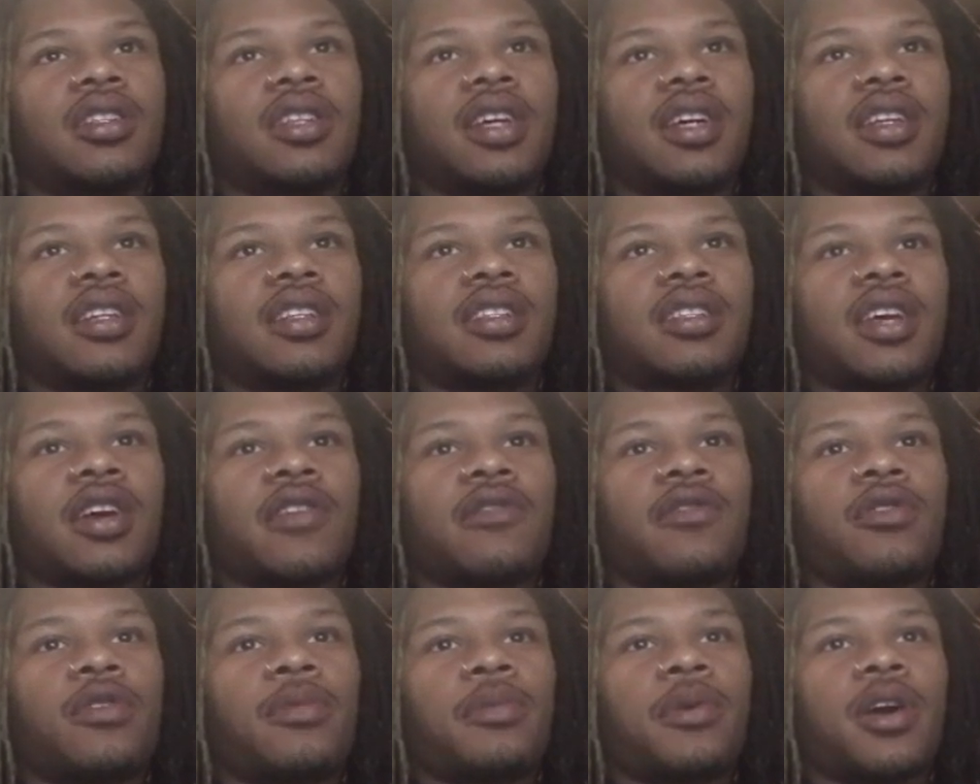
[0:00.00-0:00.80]
Take the
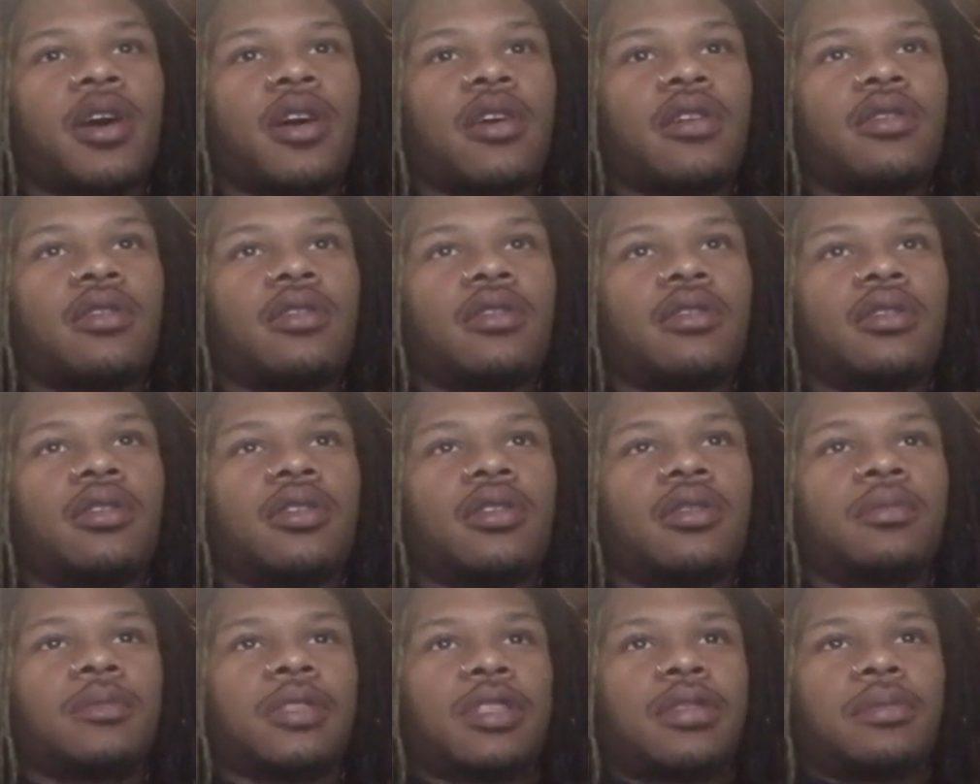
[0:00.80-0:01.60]
selfie with me,
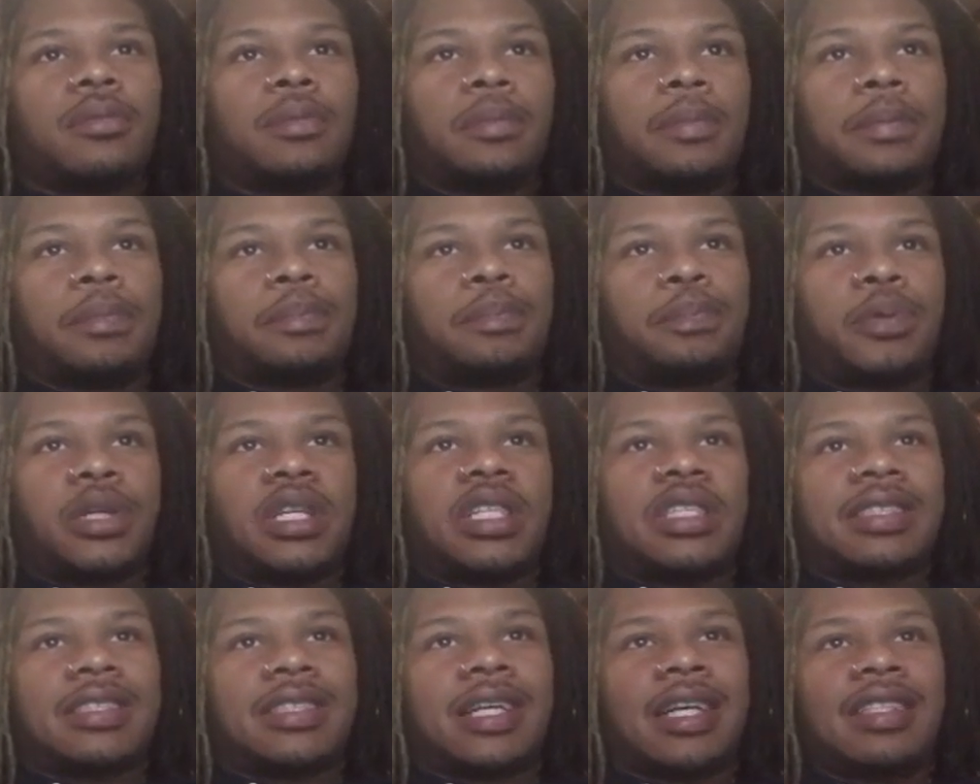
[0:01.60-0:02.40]

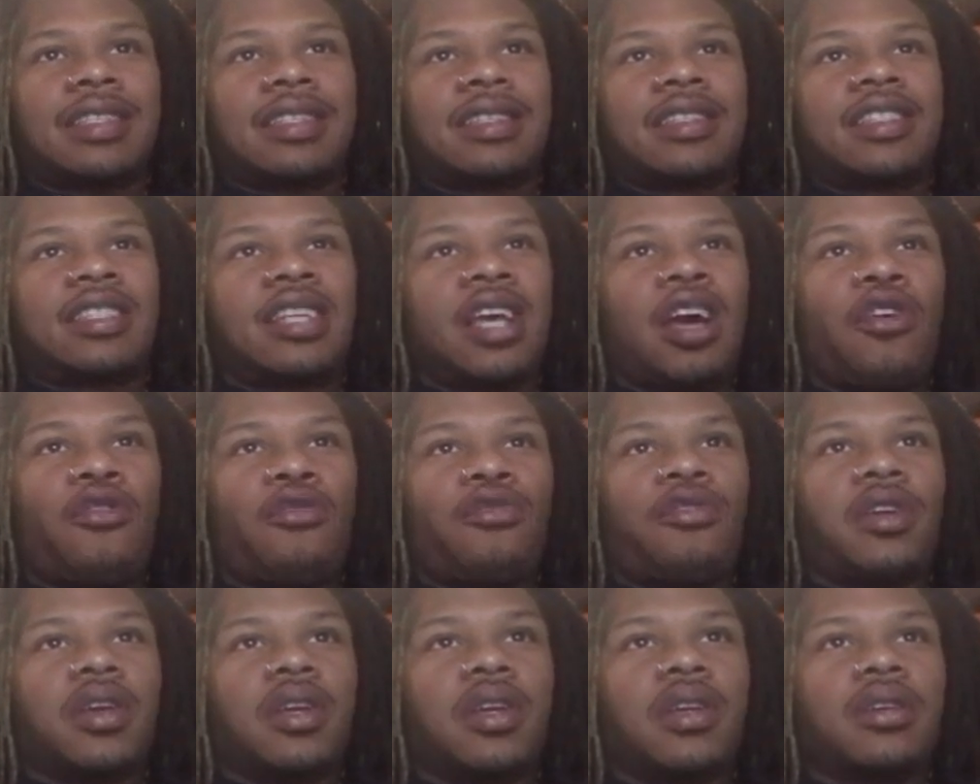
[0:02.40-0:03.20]
Bitch, take the
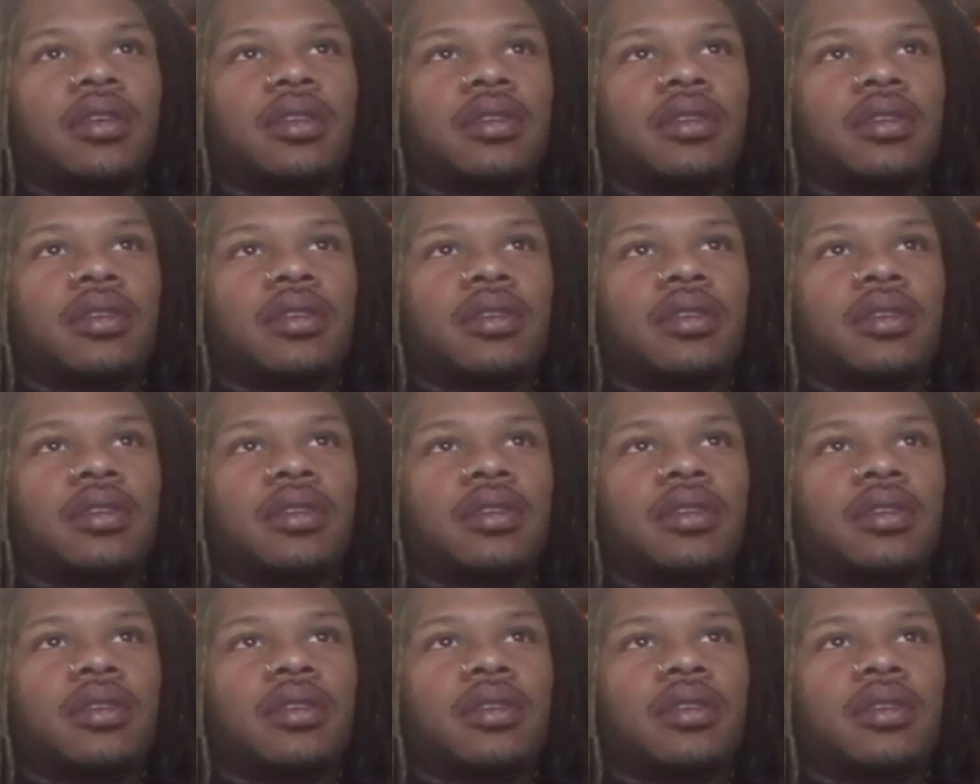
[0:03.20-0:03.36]
selfie.